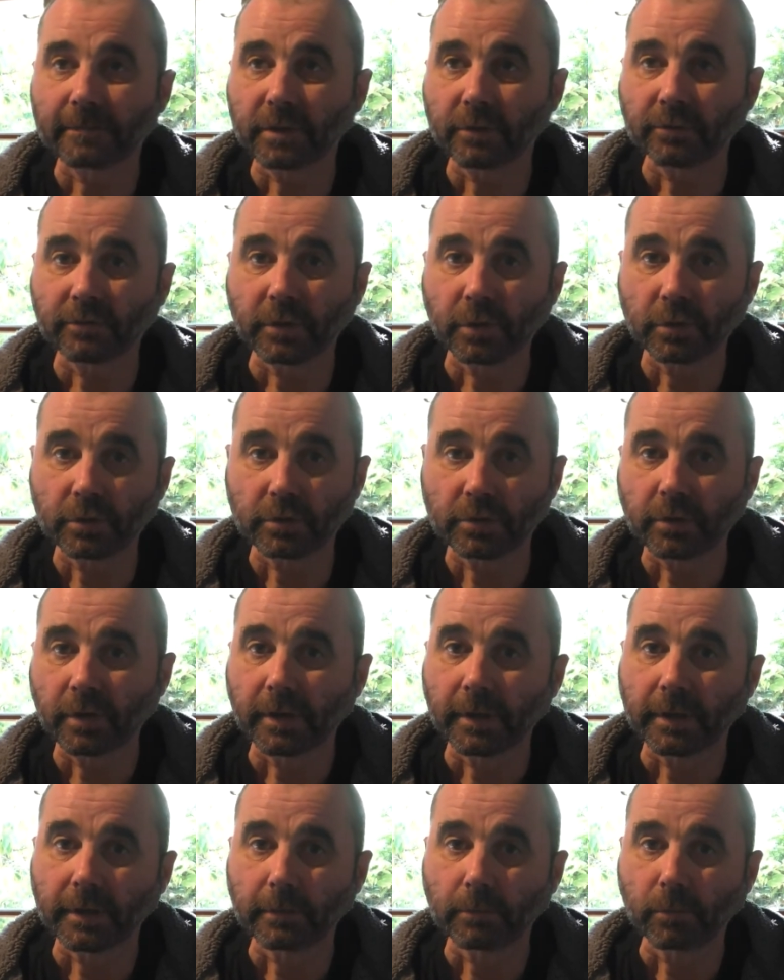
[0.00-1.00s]
the views
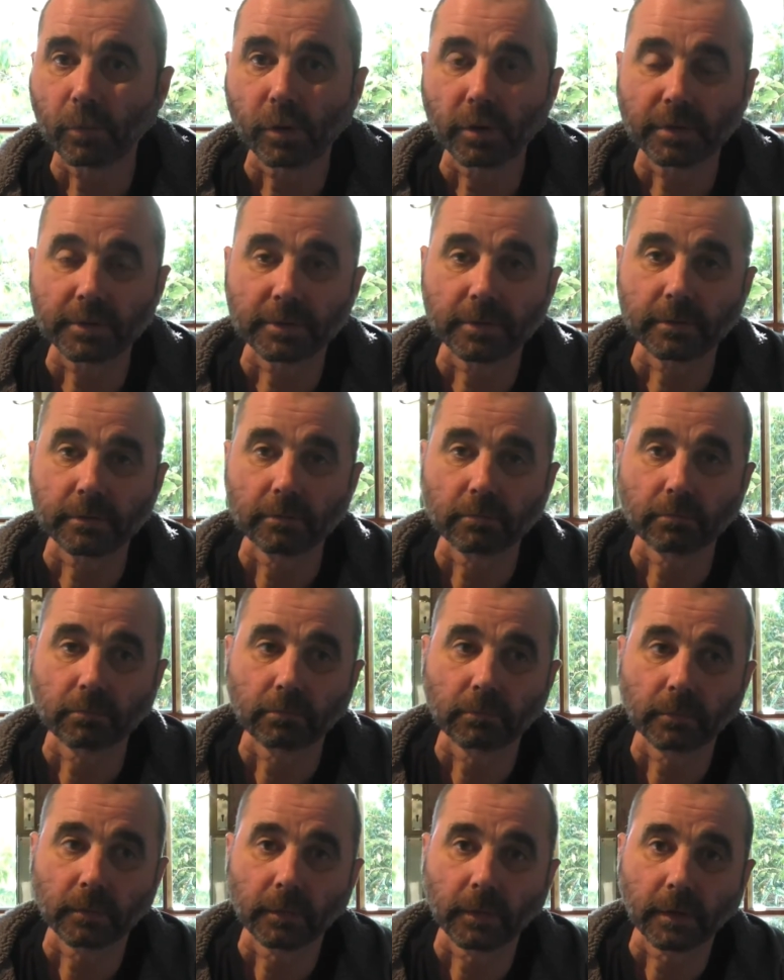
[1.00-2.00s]
I was
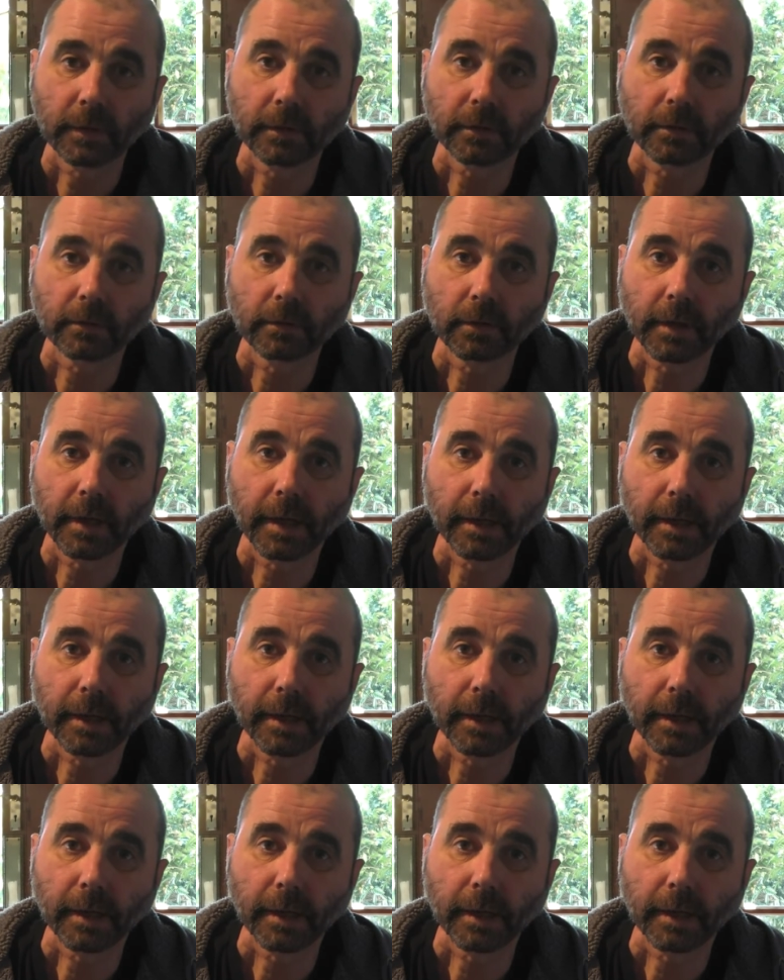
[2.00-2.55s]
in